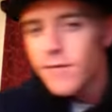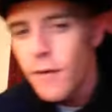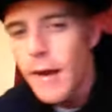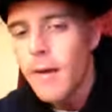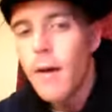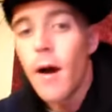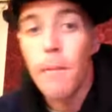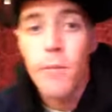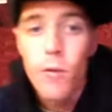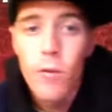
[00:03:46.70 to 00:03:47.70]
fit,
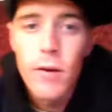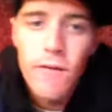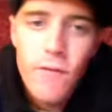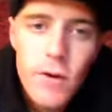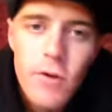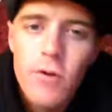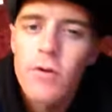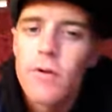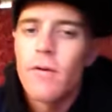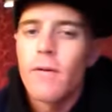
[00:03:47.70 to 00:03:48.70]
I'm doing it for
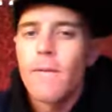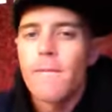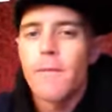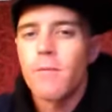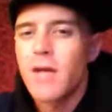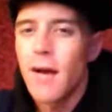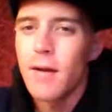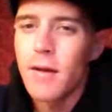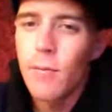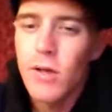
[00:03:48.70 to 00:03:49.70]
you, I'm
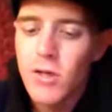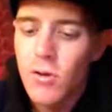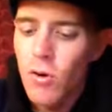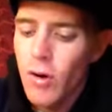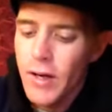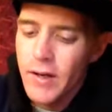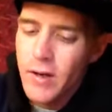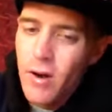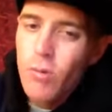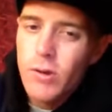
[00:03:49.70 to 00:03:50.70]
telling you my story, you
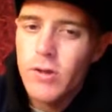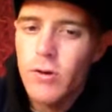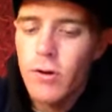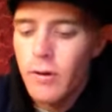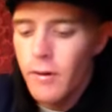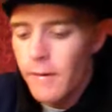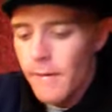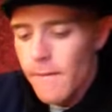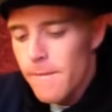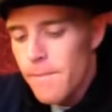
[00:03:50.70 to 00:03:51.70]
know it's true.
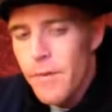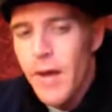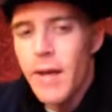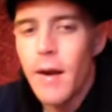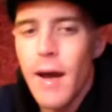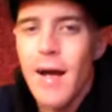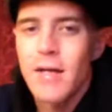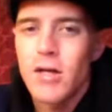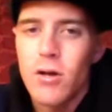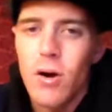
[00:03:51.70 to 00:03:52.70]
Eat an
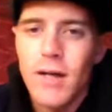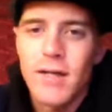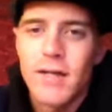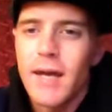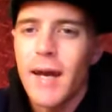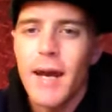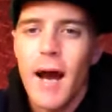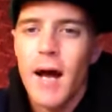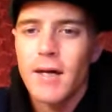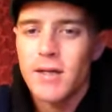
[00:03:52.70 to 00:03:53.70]
ass, you guys dick eat
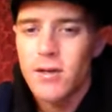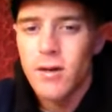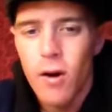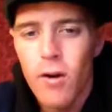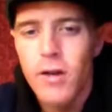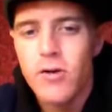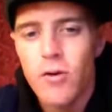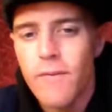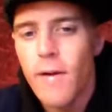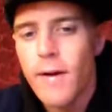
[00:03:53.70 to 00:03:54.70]
ass. Only
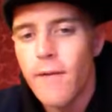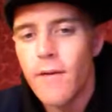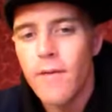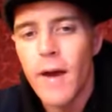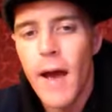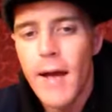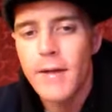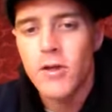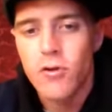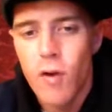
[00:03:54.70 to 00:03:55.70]
true friend I've ever had
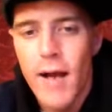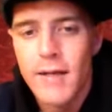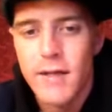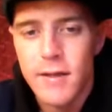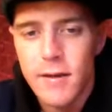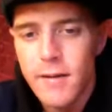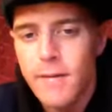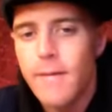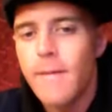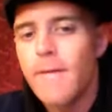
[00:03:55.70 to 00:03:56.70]
is Dress.
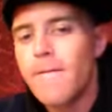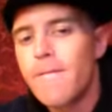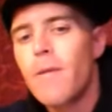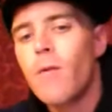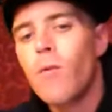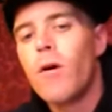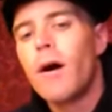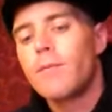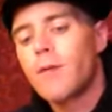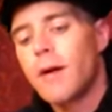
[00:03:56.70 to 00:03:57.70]
Word
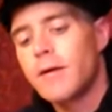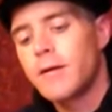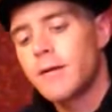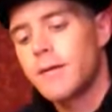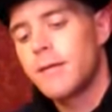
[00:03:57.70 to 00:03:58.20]
up, Dress.